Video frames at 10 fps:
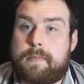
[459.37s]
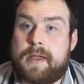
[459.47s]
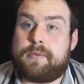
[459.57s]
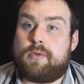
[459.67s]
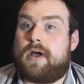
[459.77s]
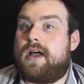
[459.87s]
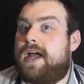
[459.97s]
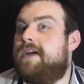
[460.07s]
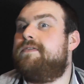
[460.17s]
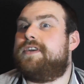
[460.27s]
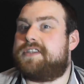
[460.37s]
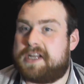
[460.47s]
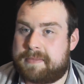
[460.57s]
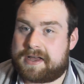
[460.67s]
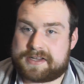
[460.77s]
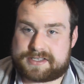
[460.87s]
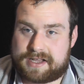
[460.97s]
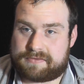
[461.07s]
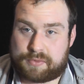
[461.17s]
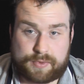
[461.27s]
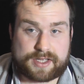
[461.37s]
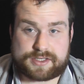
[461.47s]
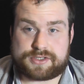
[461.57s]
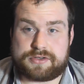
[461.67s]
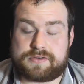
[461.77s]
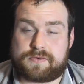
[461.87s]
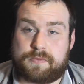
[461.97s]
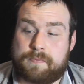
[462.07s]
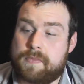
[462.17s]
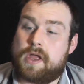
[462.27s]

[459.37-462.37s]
people were envious of the amount of stuff that we had to choose from.